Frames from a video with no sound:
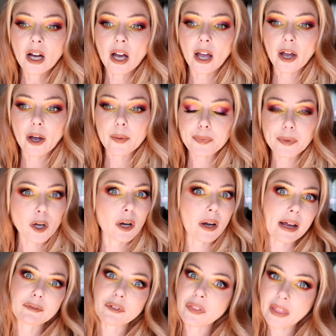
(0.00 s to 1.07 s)

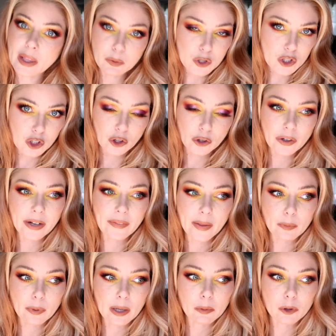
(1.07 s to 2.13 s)
everything was good and
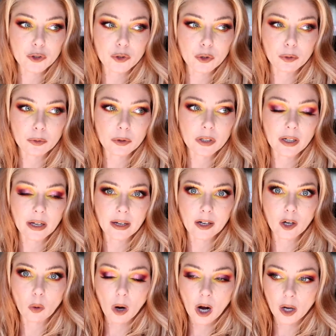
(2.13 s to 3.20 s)
they were able
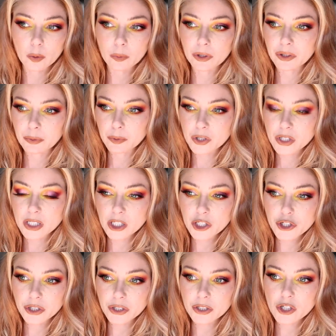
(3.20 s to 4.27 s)
to go on with the
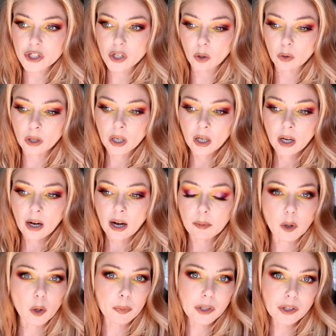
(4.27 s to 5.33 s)
procedure. So
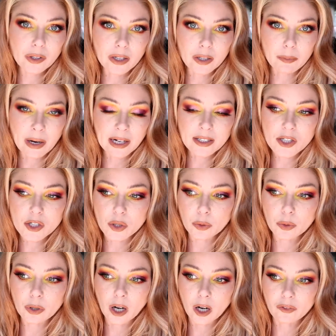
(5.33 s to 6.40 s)
I'm hoping to hear back
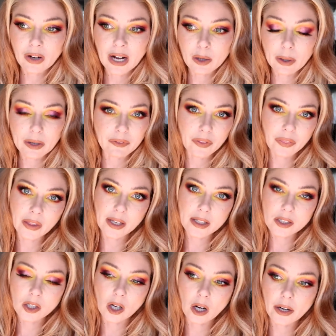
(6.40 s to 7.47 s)
soon of how everything
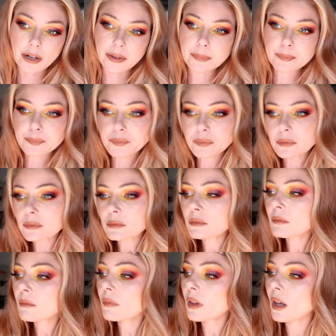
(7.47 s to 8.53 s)
has gone.
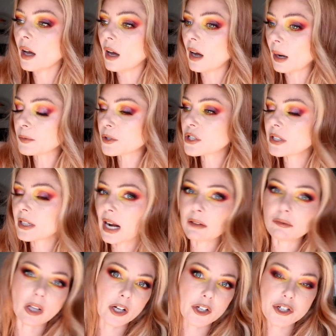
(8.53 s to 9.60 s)
I'm just gonna
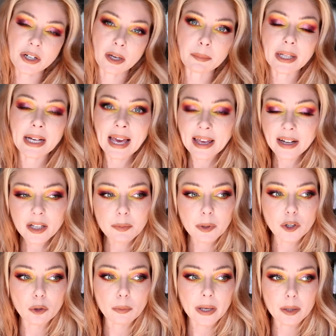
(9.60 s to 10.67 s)
have lunch and I'm gonna edit my
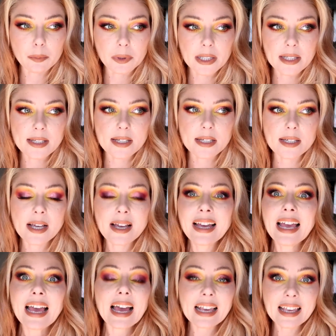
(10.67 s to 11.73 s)
new makeup releases
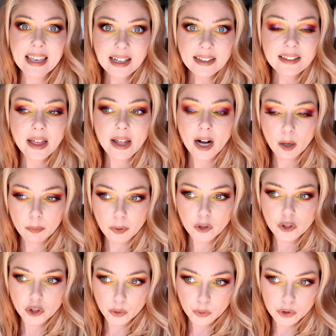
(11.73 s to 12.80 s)
and get that up
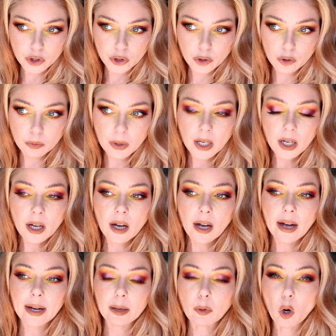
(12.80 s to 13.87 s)
on YouTube.
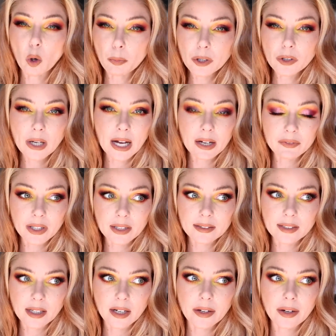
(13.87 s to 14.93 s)
And I'm hoping to have
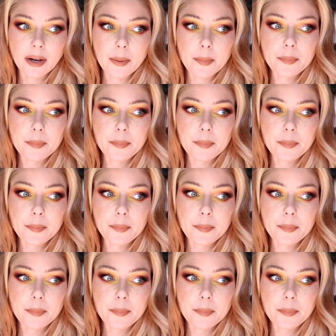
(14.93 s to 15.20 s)
that done